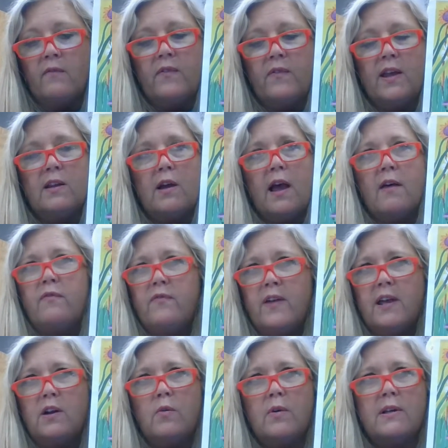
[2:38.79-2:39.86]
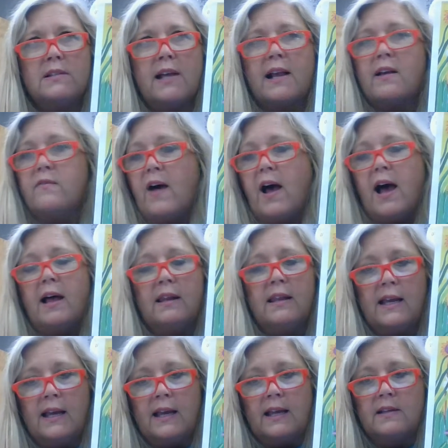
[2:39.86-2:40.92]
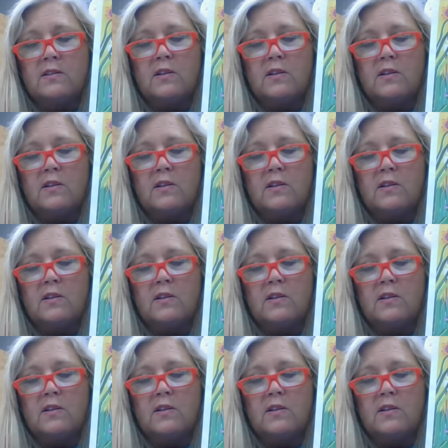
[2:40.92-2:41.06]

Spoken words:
A fiddle is like a violin.